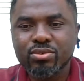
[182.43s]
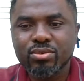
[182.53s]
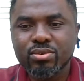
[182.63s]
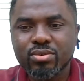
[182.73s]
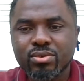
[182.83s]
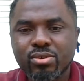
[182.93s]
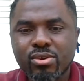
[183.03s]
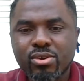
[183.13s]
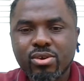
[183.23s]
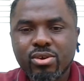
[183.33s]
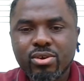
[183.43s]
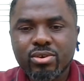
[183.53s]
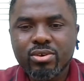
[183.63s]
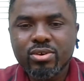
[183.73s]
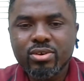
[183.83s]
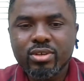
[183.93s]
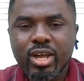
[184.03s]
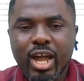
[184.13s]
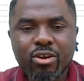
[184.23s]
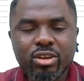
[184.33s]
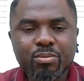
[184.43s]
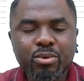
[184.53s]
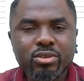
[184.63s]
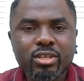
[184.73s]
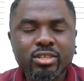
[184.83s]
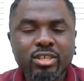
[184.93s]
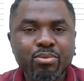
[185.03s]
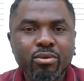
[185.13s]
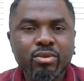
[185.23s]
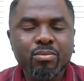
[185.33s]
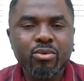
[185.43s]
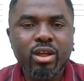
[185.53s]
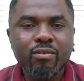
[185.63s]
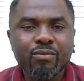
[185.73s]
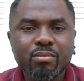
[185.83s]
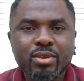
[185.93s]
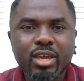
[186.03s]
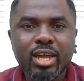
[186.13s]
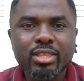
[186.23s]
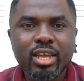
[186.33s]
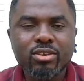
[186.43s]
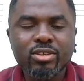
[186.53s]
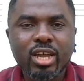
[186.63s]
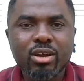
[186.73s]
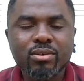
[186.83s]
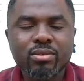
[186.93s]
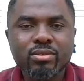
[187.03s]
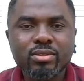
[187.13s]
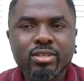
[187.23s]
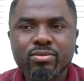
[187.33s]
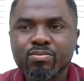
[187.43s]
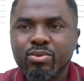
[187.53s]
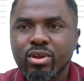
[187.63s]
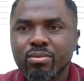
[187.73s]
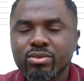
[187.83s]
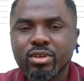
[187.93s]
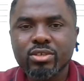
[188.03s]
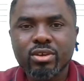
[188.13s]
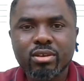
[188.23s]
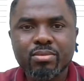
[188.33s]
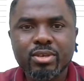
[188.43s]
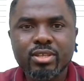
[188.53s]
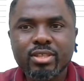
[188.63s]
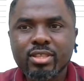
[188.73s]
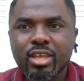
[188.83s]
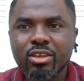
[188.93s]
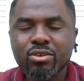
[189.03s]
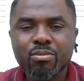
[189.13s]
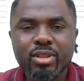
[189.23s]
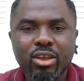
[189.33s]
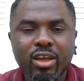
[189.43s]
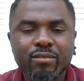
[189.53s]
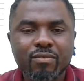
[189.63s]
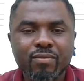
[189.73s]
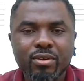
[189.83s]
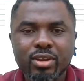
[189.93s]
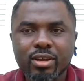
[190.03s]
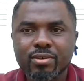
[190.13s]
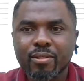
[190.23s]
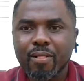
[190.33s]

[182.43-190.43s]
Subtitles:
to anchor the project, the program from here, and tell us how the program today is going to be. Thank you. Obinna, I have the floor now.